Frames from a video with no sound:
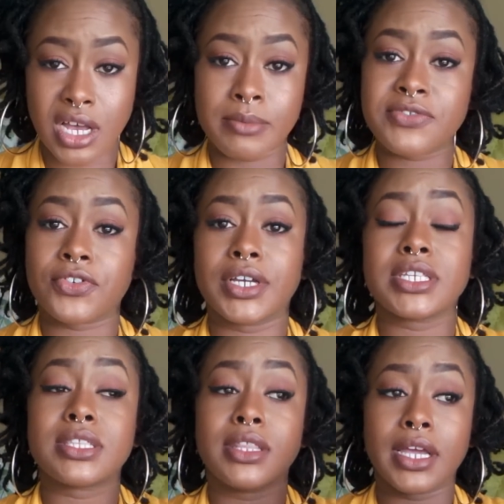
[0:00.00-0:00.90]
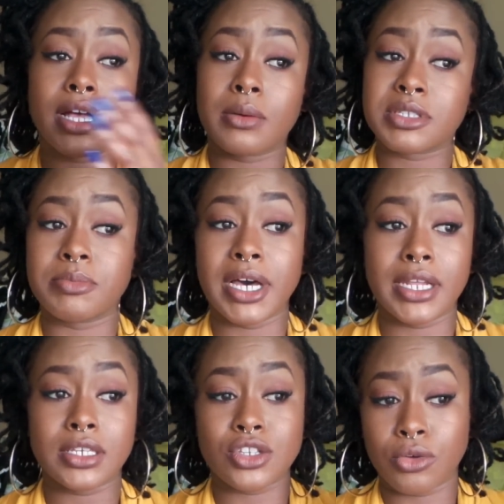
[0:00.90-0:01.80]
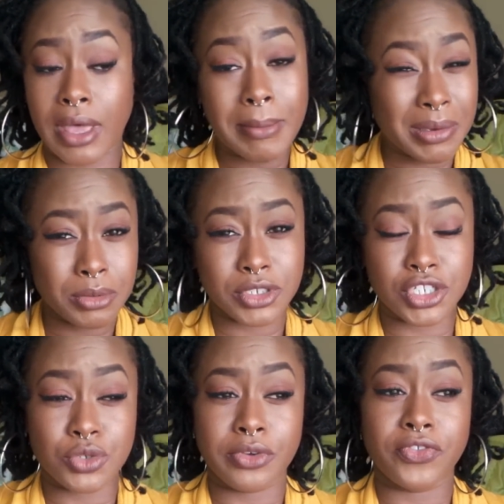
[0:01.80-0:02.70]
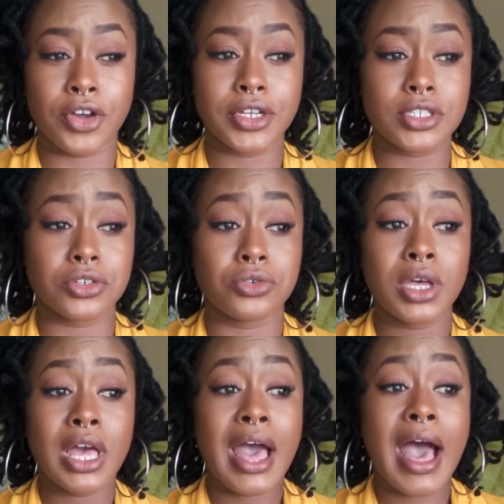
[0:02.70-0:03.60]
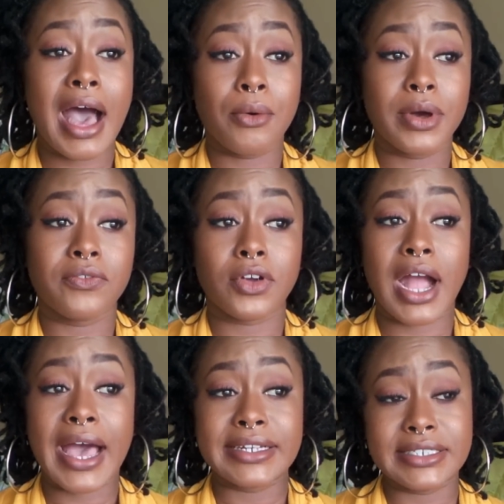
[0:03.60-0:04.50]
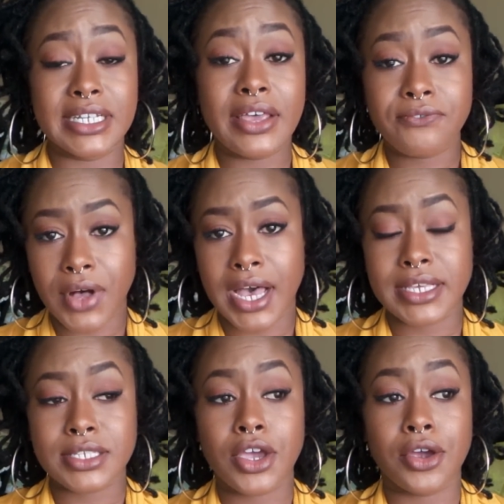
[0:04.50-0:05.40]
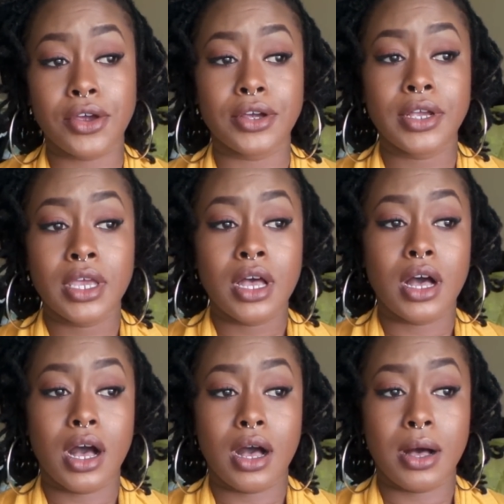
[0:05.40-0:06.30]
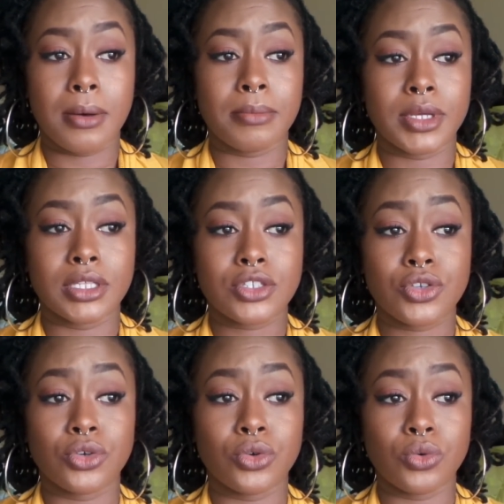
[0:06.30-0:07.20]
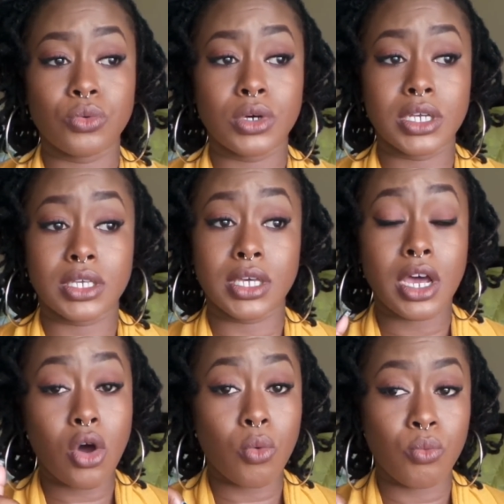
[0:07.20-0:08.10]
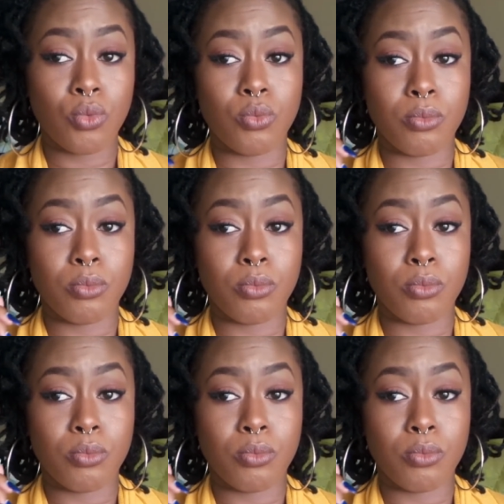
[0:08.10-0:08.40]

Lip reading: comes frizz, then comes budding, so that may be what she's referring to. However, I did advise her to get a